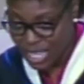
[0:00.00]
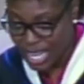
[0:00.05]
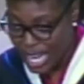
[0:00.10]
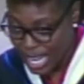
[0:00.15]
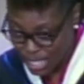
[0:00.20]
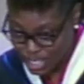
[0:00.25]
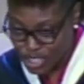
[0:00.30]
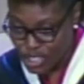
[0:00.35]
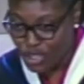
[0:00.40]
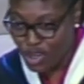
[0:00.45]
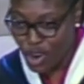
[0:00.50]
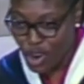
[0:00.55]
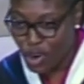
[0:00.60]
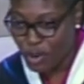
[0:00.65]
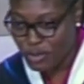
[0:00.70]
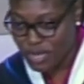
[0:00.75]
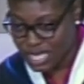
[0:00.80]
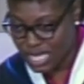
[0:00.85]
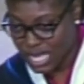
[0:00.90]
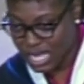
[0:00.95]
Esther
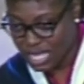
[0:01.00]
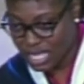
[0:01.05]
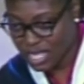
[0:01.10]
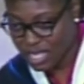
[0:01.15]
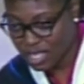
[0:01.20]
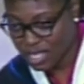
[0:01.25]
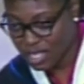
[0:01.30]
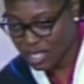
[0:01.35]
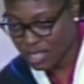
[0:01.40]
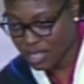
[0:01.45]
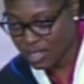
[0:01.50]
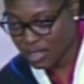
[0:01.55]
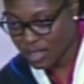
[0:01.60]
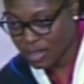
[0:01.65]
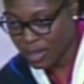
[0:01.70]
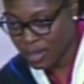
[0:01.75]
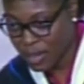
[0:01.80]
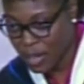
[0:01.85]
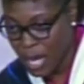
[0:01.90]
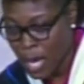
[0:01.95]
Armstead.
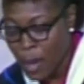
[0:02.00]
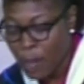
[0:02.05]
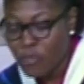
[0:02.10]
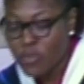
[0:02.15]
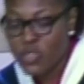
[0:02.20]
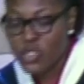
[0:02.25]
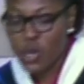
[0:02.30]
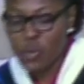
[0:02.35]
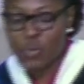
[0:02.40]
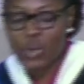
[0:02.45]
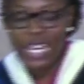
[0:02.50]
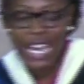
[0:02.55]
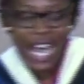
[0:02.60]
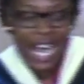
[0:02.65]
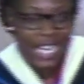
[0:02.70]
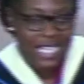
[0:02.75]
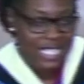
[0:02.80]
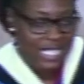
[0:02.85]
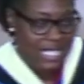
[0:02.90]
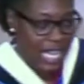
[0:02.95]
So when
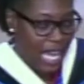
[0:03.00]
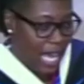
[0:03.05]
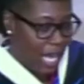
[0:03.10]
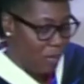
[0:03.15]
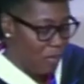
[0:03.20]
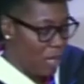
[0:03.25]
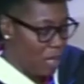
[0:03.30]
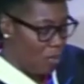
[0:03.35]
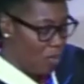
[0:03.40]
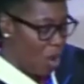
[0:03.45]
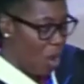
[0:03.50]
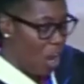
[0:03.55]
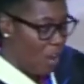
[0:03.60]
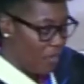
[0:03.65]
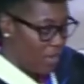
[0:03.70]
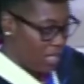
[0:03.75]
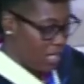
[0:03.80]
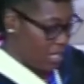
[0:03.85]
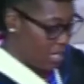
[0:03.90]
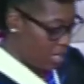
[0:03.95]
I say be
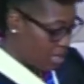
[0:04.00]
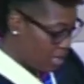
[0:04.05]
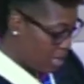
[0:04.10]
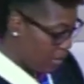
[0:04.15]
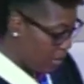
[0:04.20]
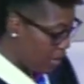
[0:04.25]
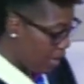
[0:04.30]
marvelous,